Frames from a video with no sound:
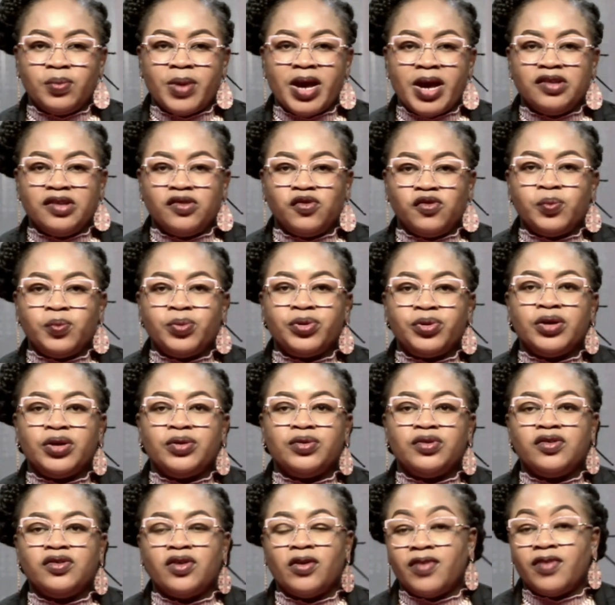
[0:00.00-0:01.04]
the Super Eagles
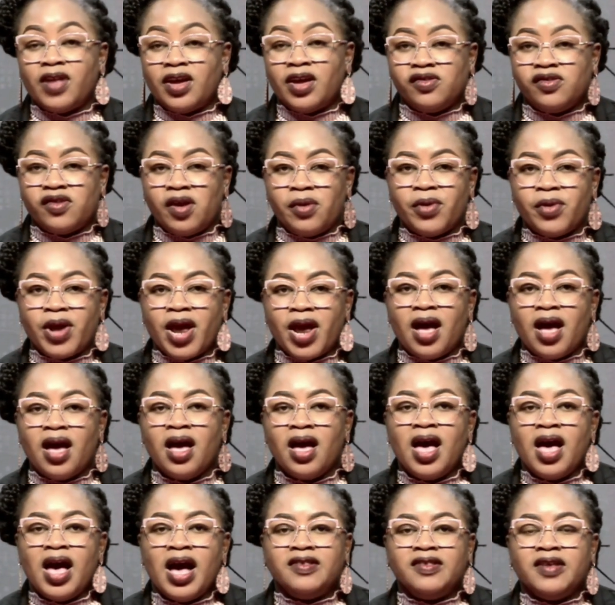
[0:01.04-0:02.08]
of Nigeria
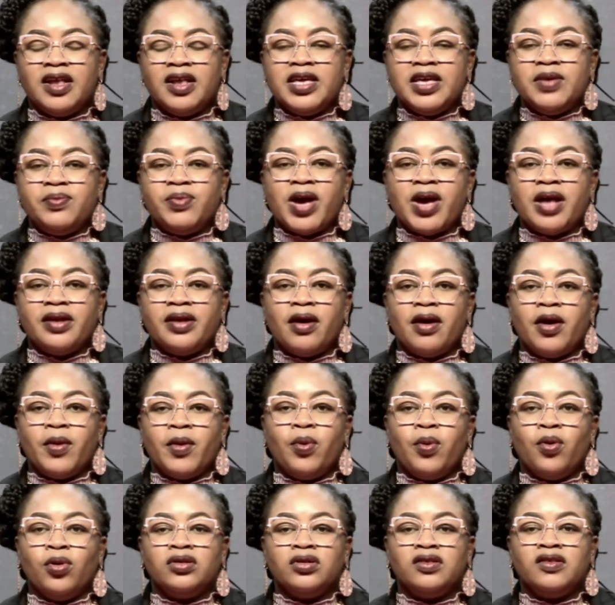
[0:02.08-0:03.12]
at a Libyan
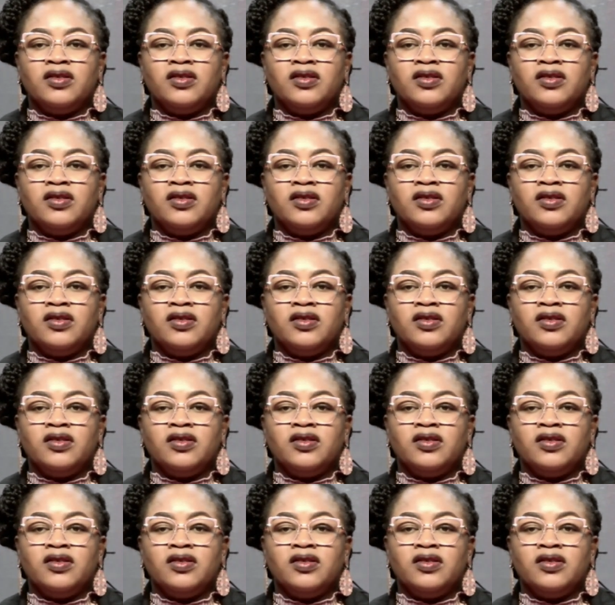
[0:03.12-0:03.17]
airport